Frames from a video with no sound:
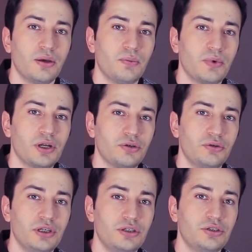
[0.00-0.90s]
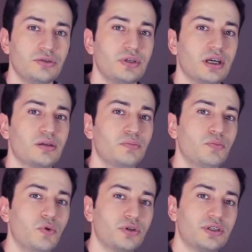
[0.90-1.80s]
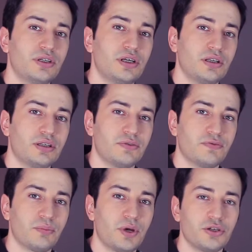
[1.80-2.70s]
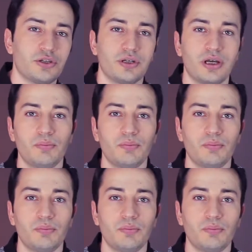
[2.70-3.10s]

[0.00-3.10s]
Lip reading: when you need to get more detailed information